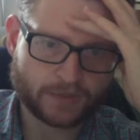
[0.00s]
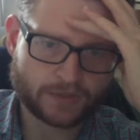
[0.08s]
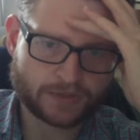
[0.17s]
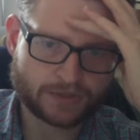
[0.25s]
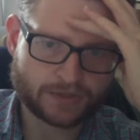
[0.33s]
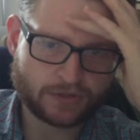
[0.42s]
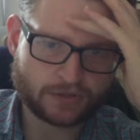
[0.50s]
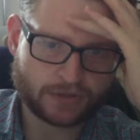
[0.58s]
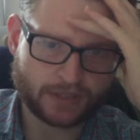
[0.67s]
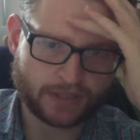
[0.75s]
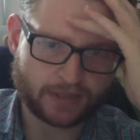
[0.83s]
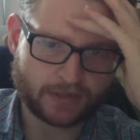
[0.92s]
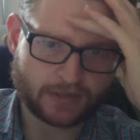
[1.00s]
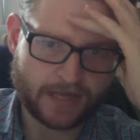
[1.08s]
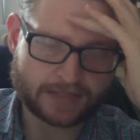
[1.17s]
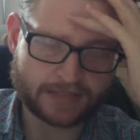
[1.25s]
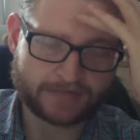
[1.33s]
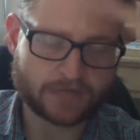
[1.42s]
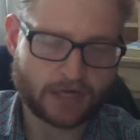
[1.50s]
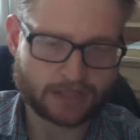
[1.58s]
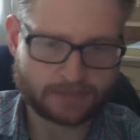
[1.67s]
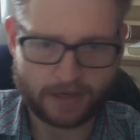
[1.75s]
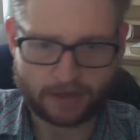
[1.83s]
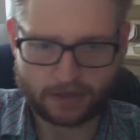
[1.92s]
Certainly, as I've
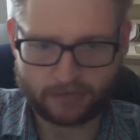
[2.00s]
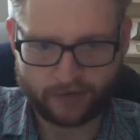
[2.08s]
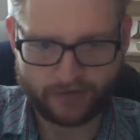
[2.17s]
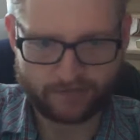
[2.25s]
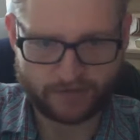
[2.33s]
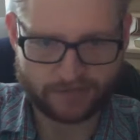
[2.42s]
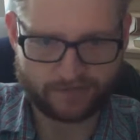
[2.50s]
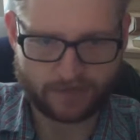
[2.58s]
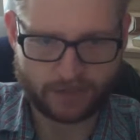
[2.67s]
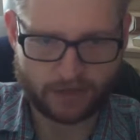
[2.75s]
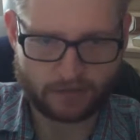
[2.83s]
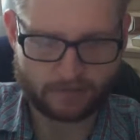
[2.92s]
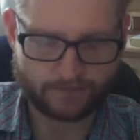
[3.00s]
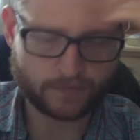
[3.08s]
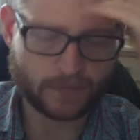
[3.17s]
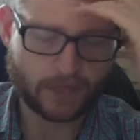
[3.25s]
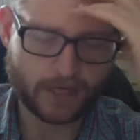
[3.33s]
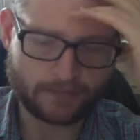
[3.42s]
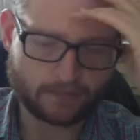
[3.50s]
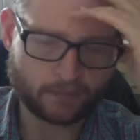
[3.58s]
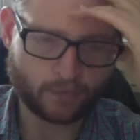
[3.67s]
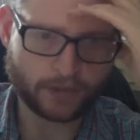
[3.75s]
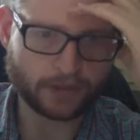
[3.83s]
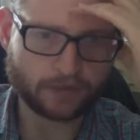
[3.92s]
talked about in a previous video,
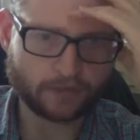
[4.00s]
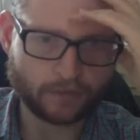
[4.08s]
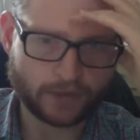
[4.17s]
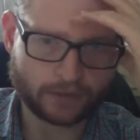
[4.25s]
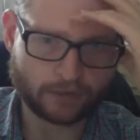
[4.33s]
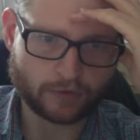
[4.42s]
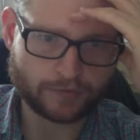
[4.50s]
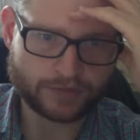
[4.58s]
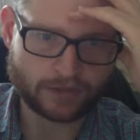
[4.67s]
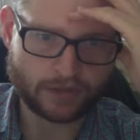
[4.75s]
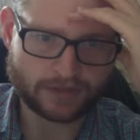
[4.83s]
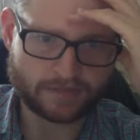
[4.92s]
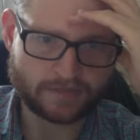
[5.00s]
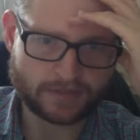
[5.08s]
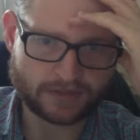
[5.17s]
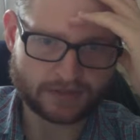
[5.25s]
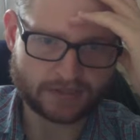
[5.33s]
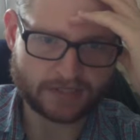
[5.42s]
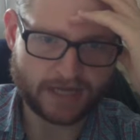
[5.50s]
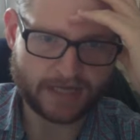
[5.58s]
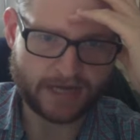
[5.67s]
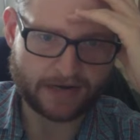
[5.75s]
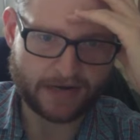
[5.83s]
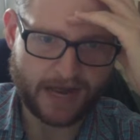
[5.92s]
when groups are attempting to
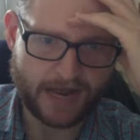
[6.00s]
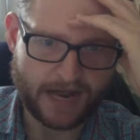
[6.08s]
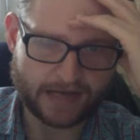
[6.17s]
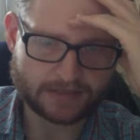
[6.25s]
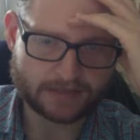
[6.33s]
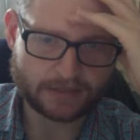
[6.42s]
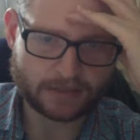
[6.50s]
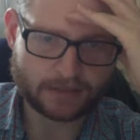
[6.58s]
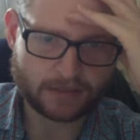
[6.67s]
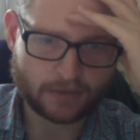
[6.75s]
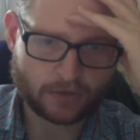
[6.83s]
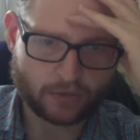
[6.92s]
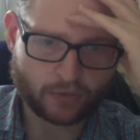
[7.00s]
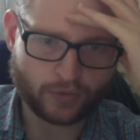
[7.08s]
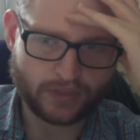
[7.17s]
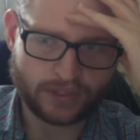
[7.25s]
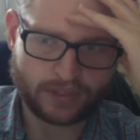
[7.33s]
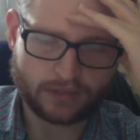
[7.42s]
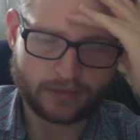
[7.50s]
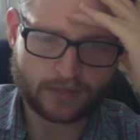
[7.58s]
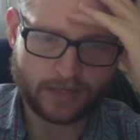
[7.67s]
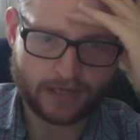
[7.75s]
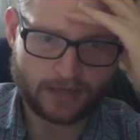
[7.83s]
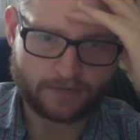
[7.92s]
decide how to act,
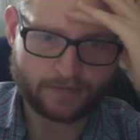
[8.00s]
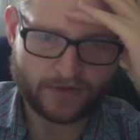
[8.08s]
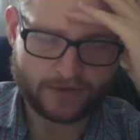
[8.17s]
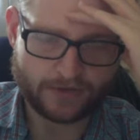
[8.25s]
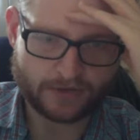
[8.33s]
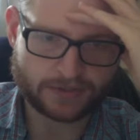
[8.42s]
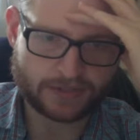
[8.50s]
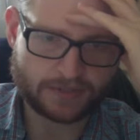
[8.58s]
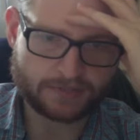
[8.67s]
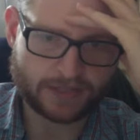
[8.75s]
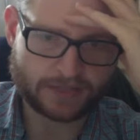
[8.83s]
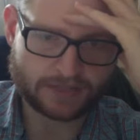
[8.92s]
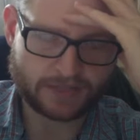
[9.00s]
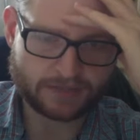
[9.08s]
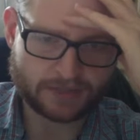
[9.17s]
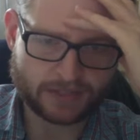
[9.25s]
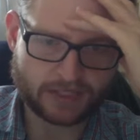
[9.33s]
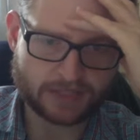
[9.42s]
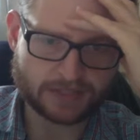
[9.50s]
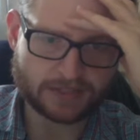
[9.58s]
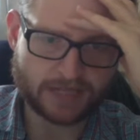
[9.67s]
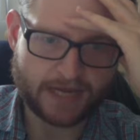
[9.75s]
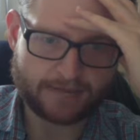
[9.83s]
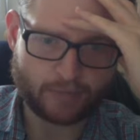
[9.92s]
it seems
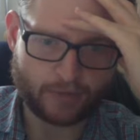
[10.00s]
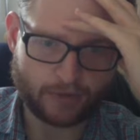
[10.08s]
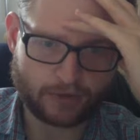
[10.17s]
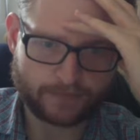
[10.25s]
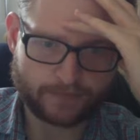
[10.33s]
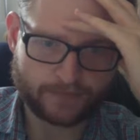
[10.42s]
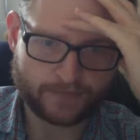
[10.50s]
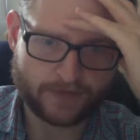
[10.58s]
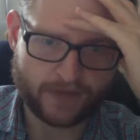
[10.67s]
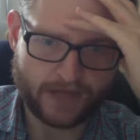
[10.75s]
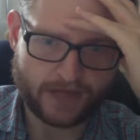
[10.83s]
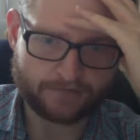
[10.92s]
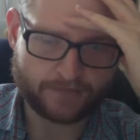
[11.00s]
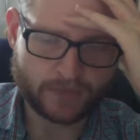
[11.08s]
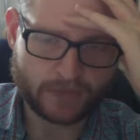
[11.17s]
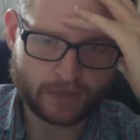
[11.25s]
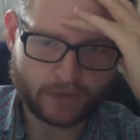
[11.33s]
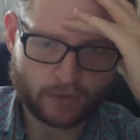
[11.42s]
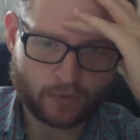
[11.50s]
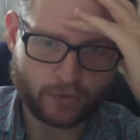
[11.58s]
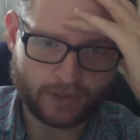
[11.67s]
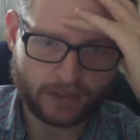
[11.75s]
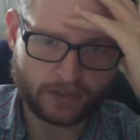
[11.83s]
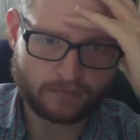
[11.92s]
inescapable that
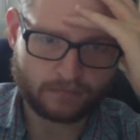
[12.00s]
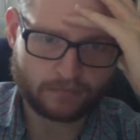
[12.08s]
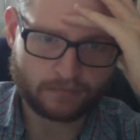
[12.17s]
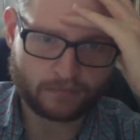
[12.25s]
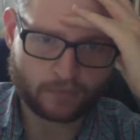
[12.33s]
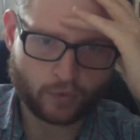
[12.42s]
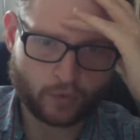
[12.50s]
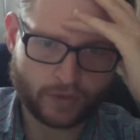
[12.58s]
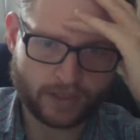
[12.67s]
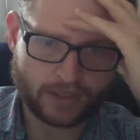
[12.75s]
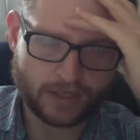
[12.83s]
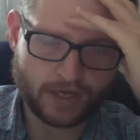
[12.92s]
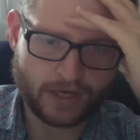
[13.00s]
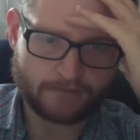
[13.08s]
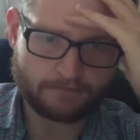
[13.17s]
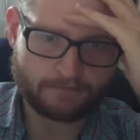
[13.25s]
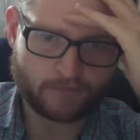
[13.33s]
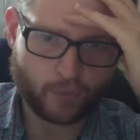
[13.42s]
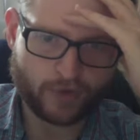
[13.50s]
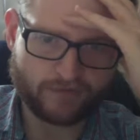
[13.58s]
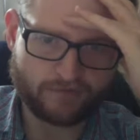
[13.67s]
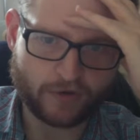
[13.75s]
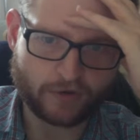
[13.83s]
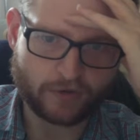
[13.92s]
we
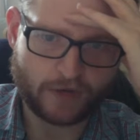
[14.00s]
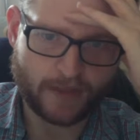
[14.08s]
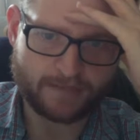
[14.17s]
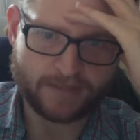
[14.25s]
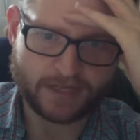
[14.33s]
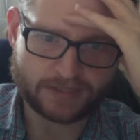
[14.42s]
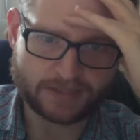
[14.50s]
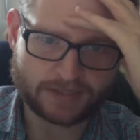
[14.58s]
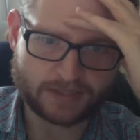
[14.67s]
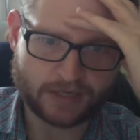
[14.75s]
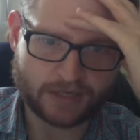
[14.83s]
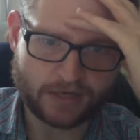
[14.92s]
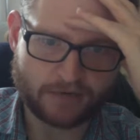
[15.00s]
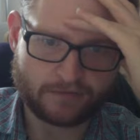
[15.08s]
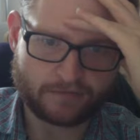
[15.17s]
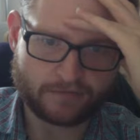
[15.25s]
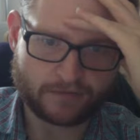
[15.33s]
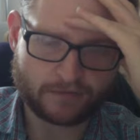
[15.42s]
vote on the basis of